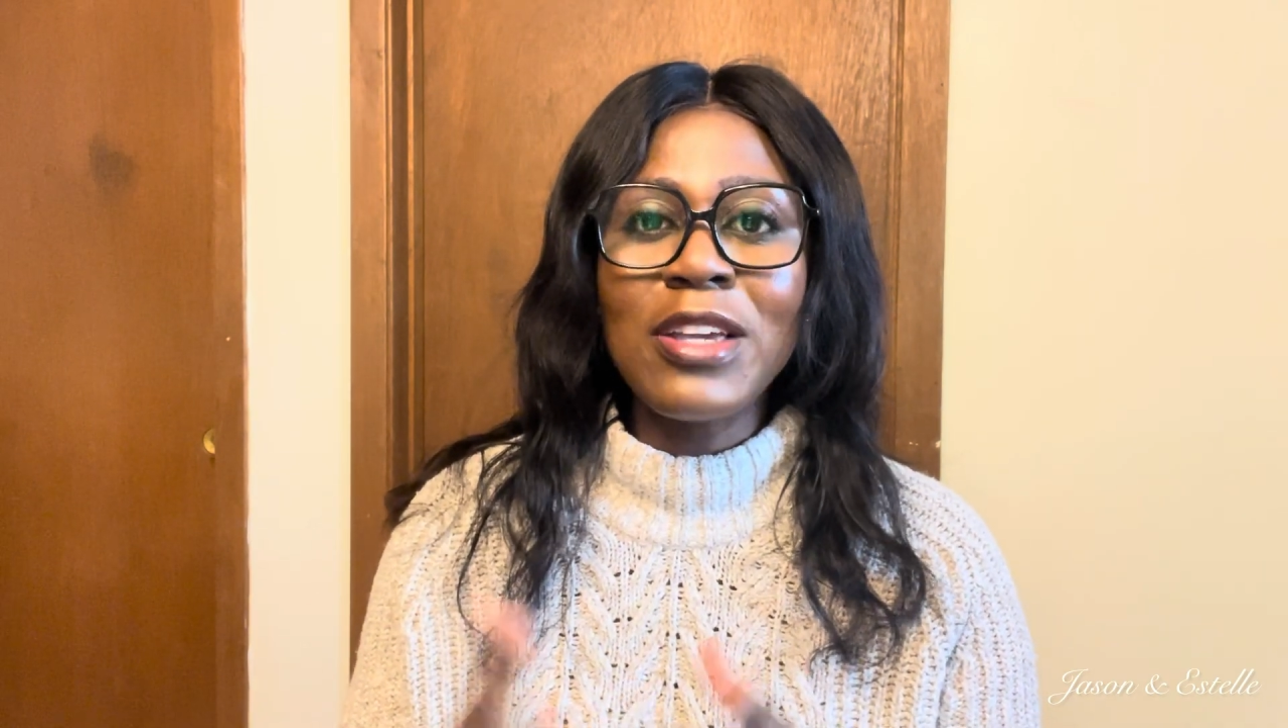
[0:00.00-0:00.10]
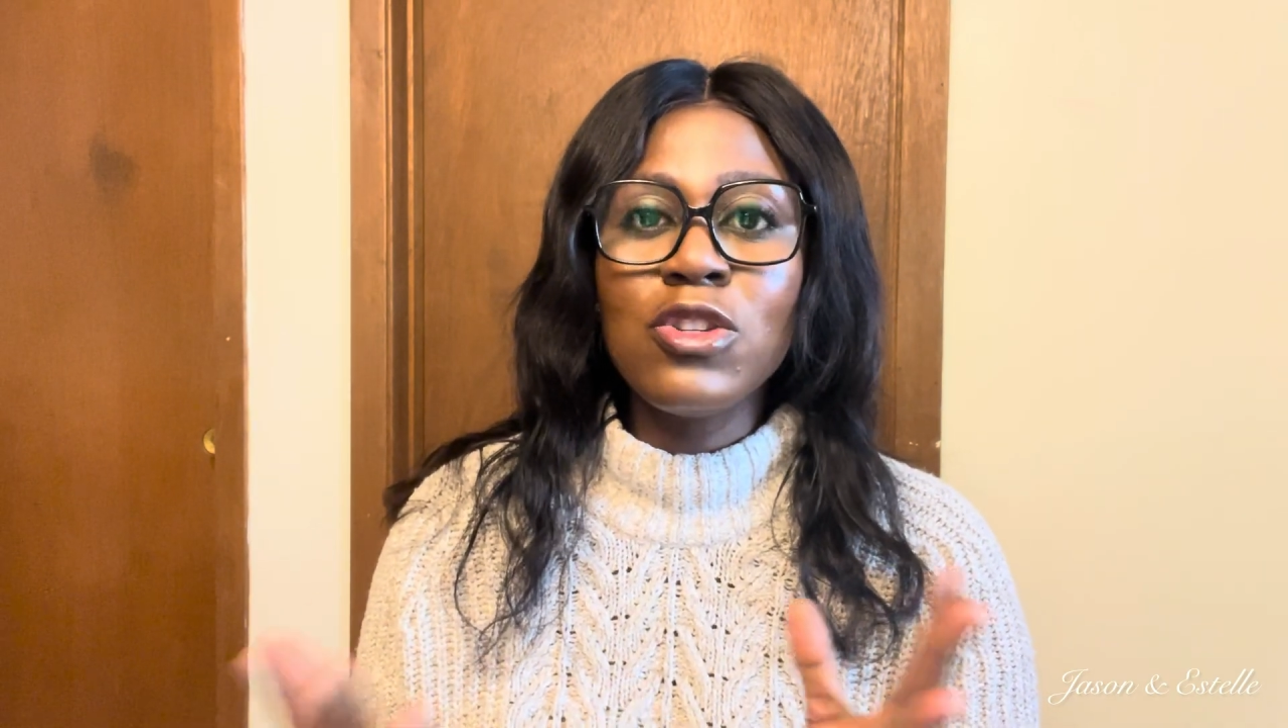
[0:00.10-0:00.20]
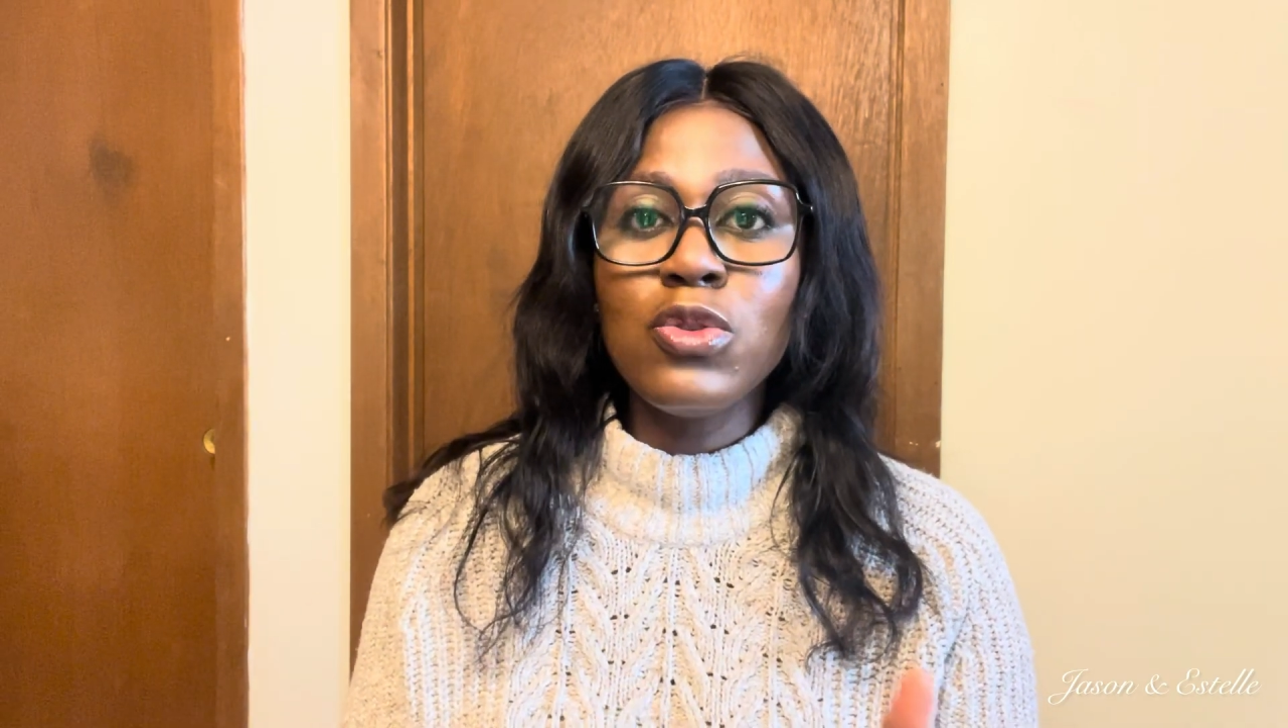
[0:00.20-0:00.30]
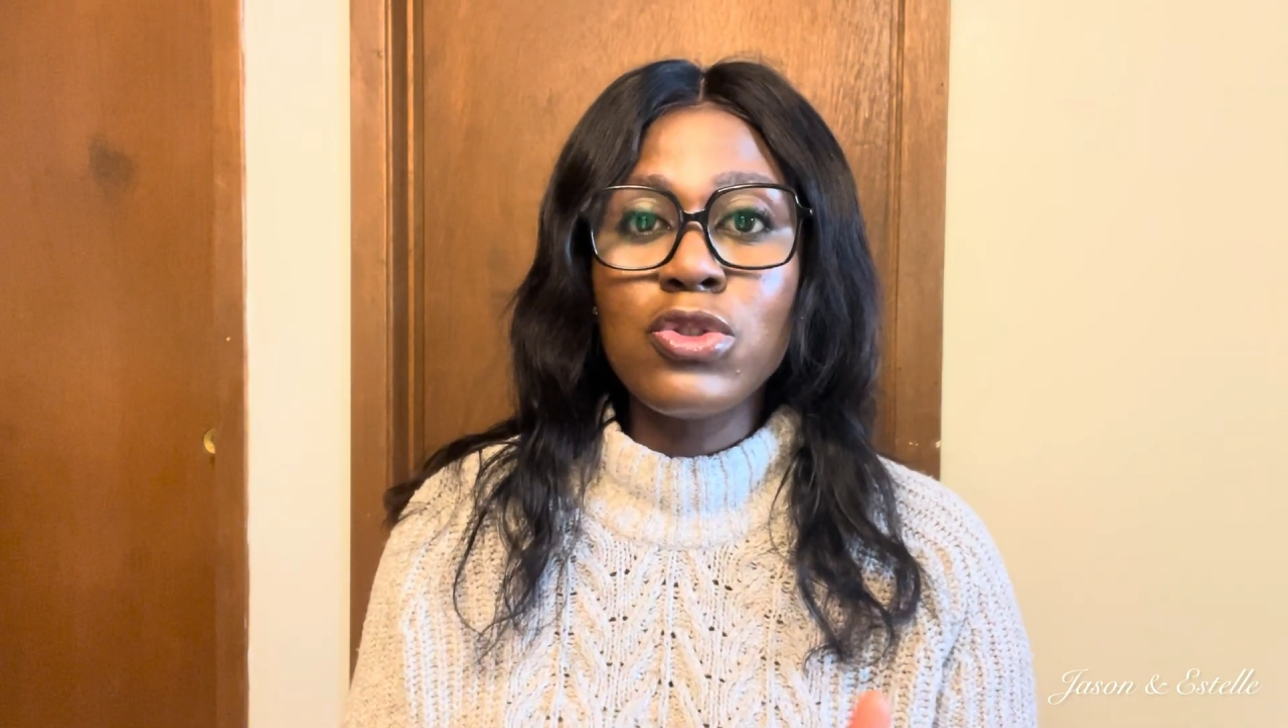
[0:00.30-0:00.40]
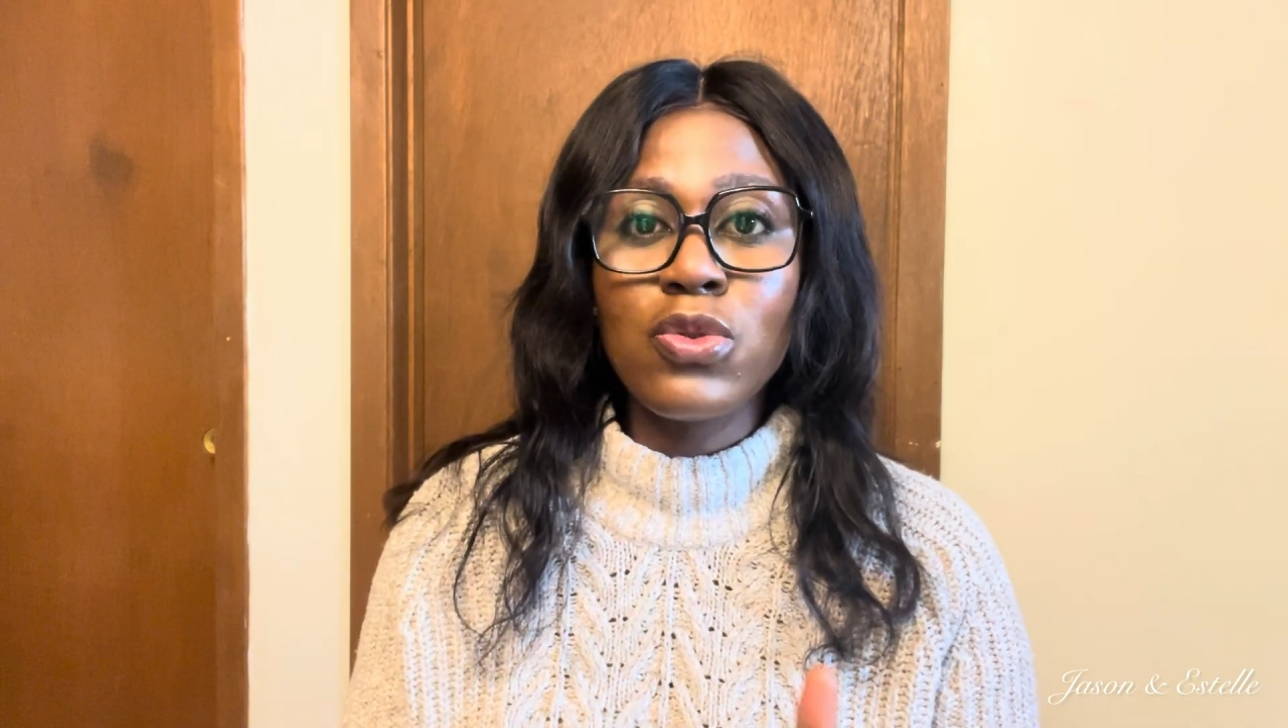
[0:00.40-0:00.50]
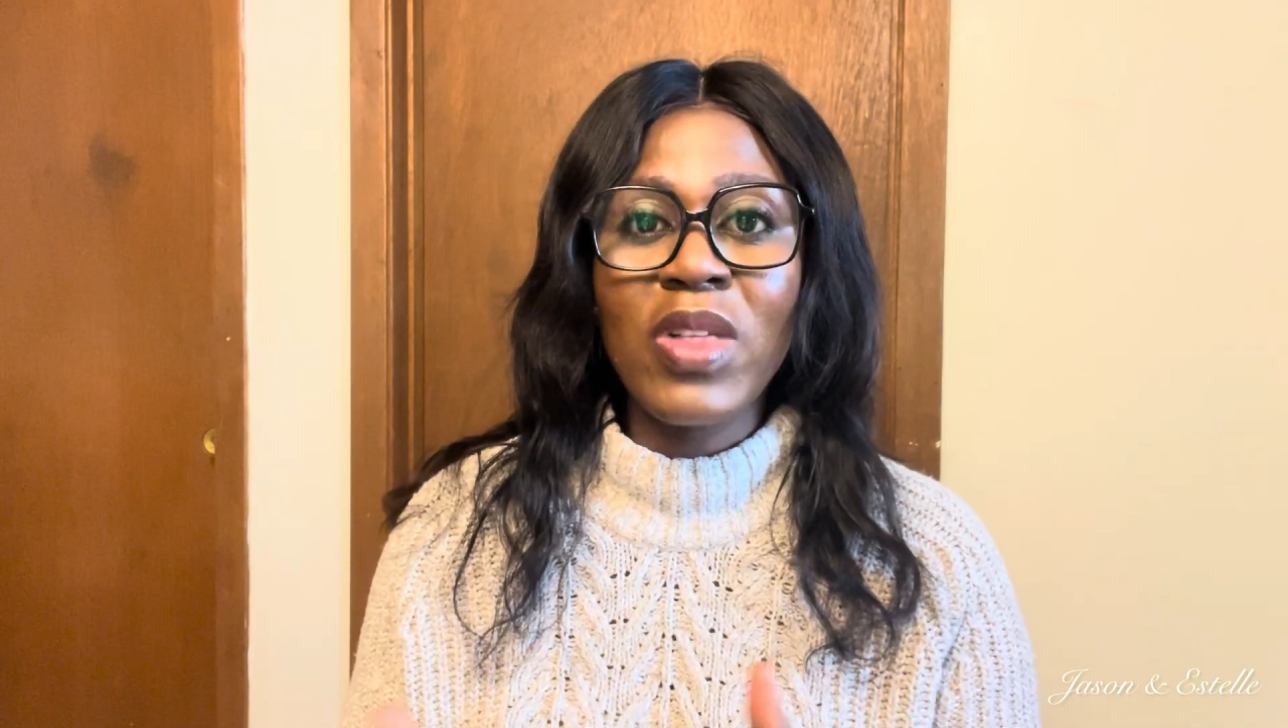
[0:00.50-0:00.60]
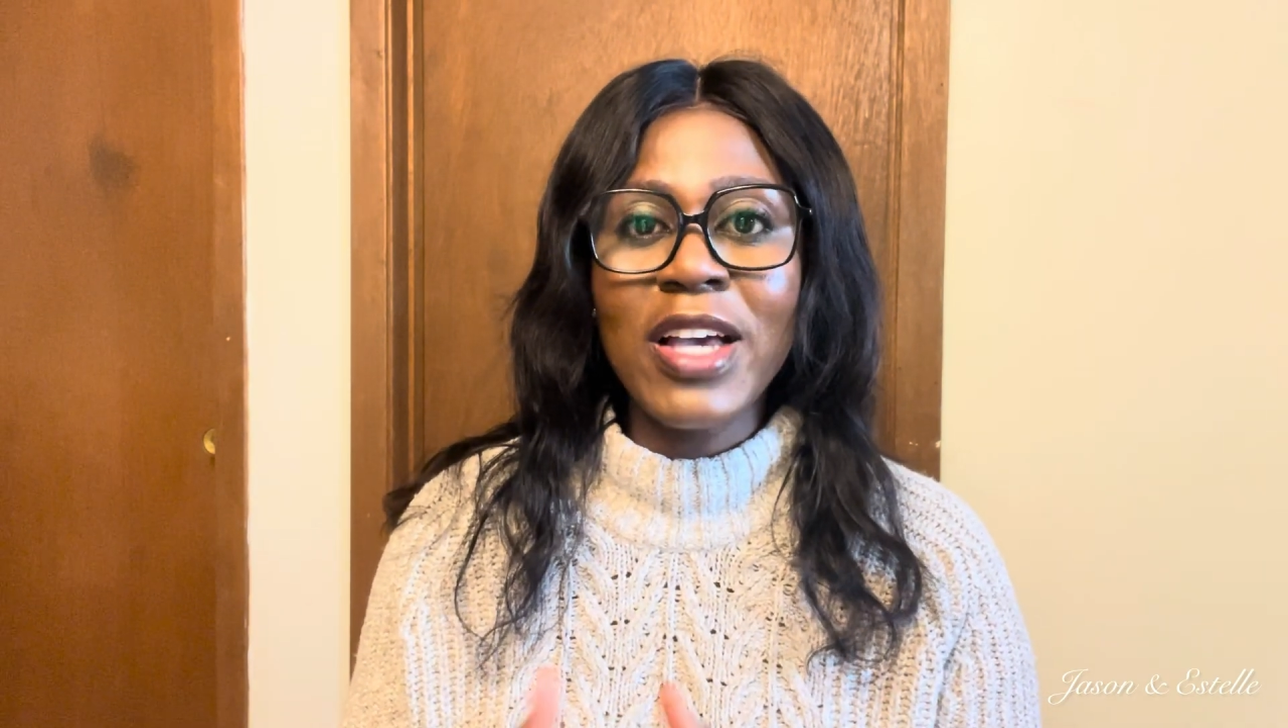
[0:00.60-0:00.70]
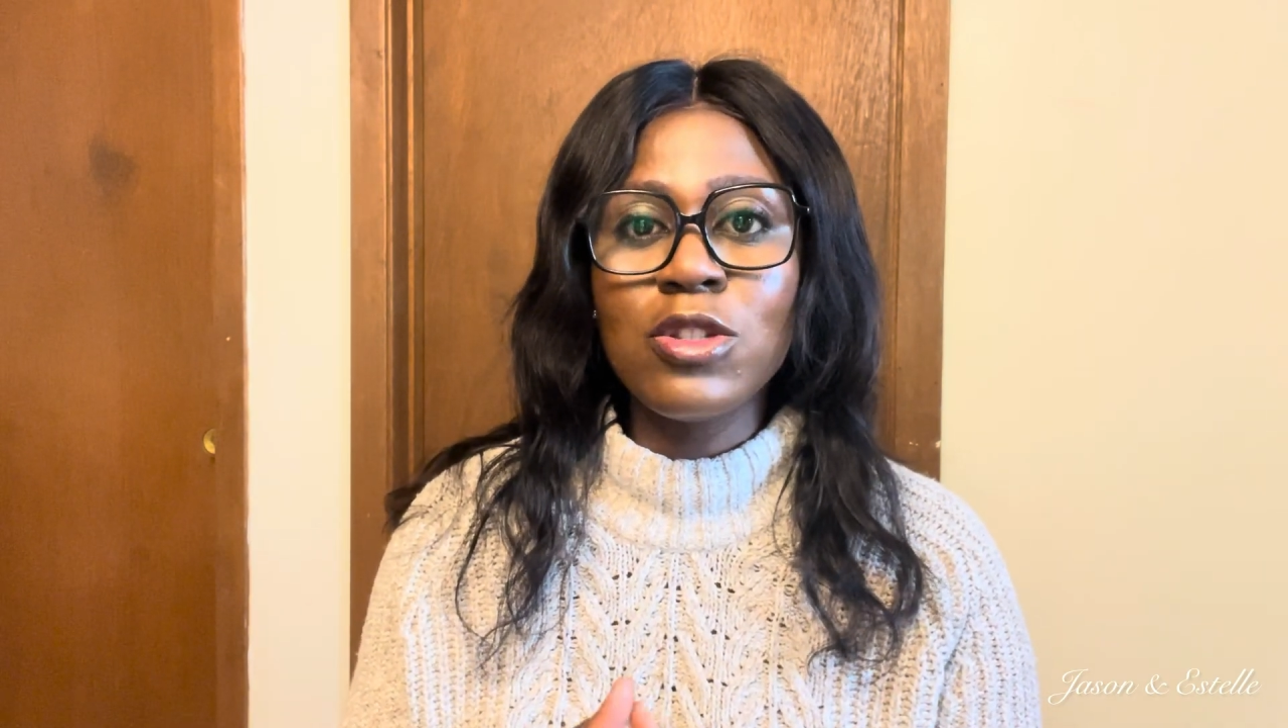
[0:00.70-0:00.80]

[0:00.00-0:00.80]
used to that.